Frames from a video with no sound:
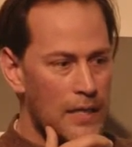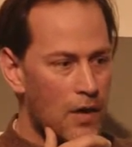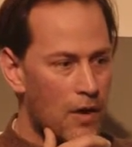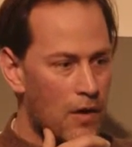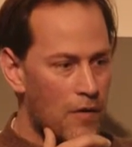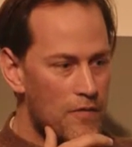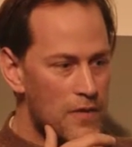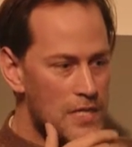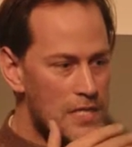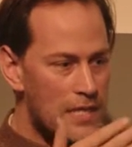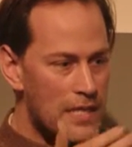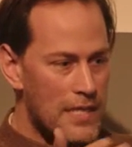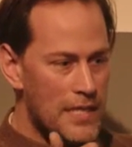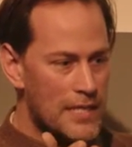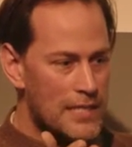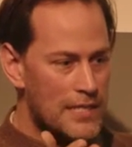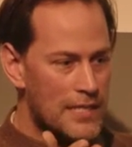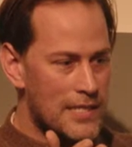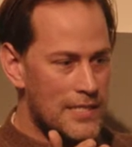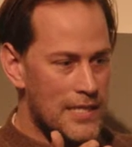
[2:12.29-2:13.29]
Obviously,
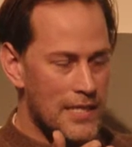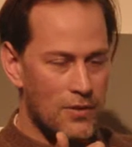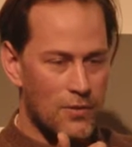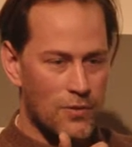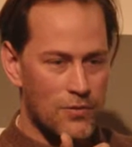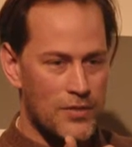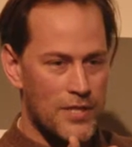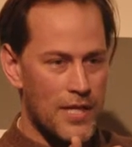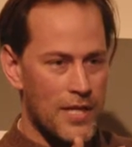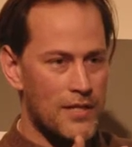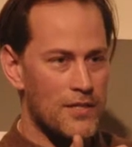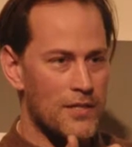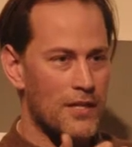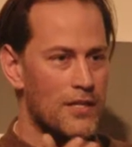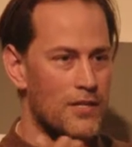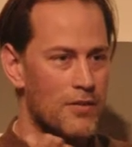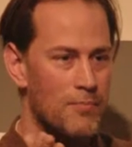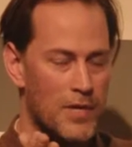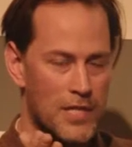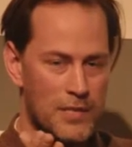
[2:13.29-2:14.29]
City Hall said,
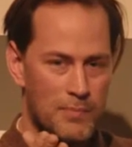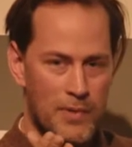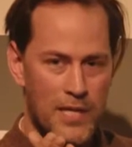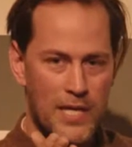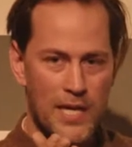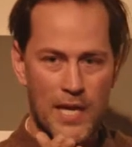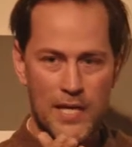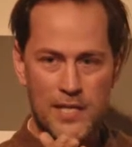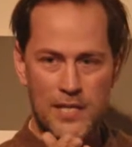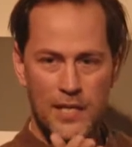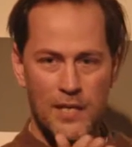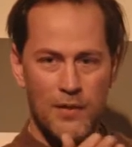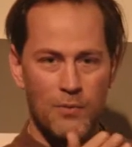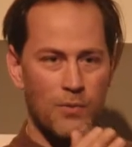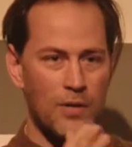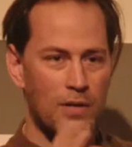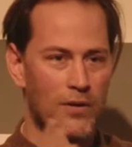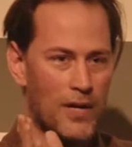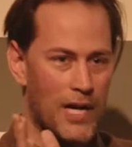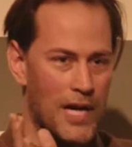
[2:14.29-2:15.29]
you must be kidding,
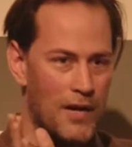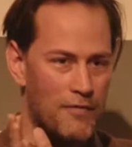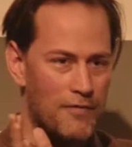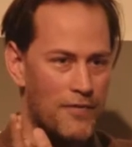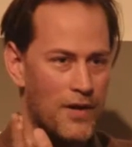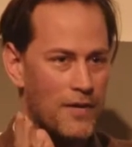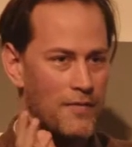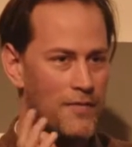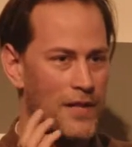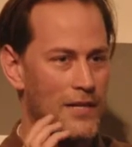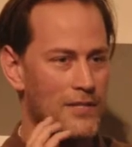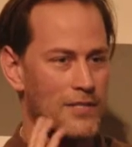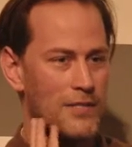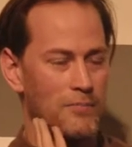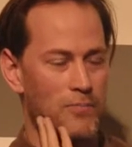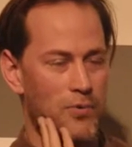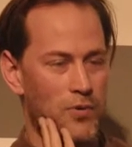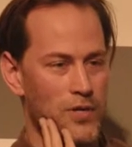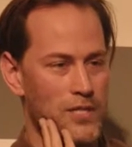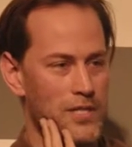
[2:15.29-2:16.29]
we're not going to have 5,000
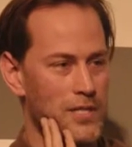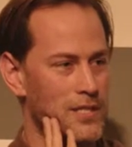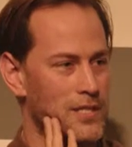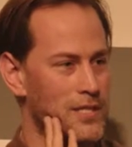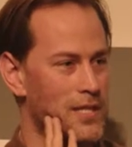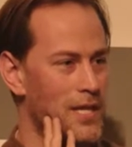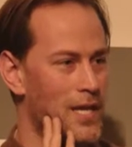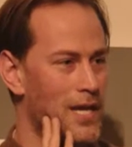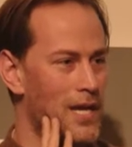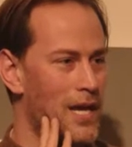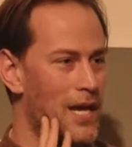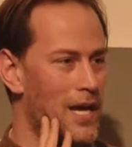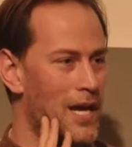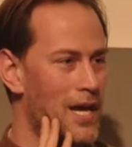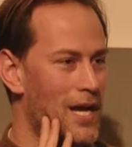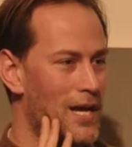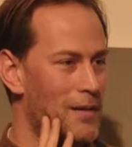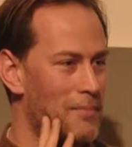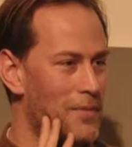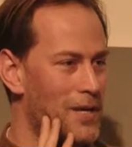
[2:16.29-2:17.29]
poisoned
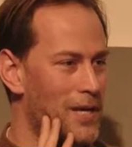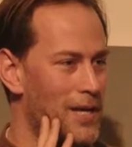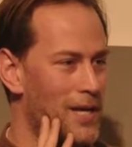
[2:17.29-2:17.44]
um,